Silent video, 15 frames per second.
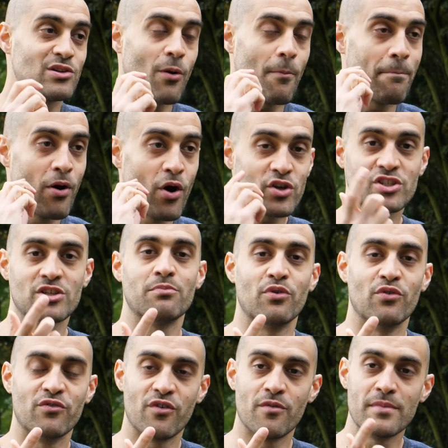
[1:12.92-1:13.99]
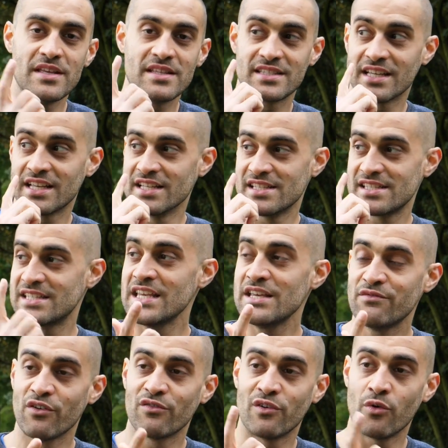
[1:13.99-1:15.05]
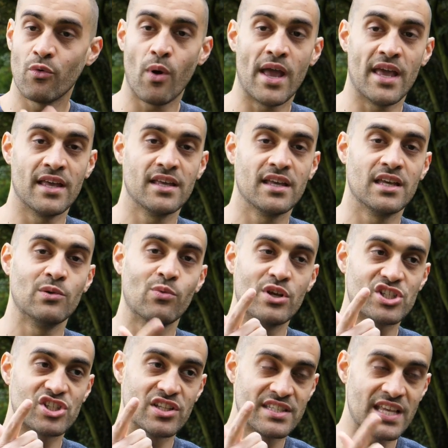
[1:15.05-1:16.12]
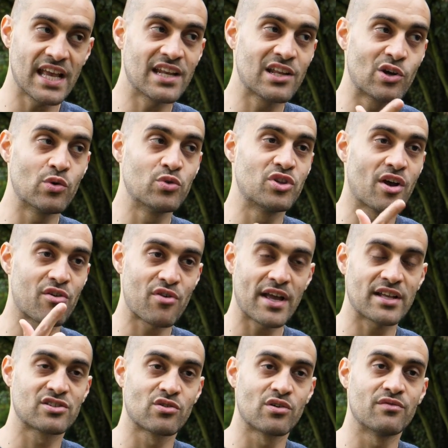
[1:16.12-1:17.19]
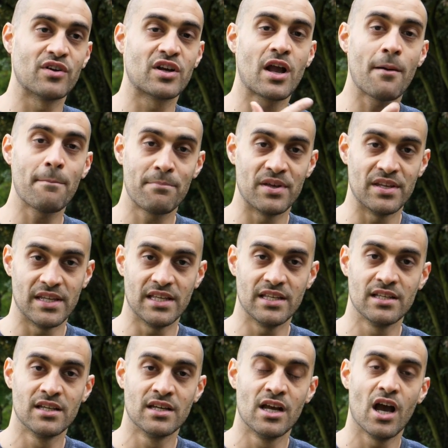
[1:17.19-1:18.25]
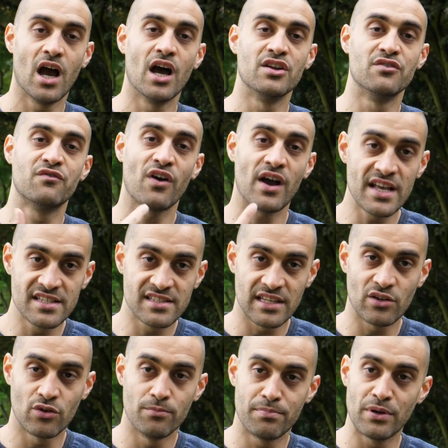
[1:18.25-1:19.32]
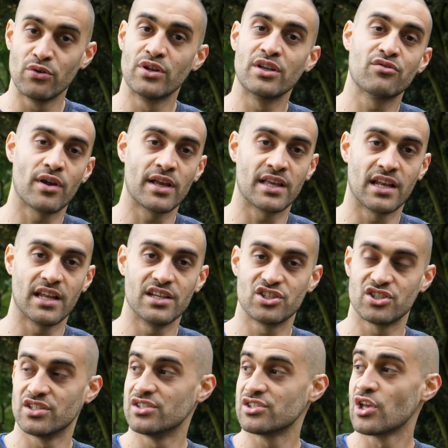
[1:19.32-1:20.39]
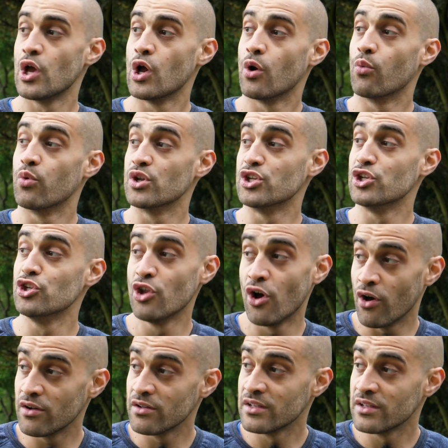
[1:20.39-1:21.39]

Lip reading: not possible for me to conceive of a way in which the technical director of a company advising on building regulations would not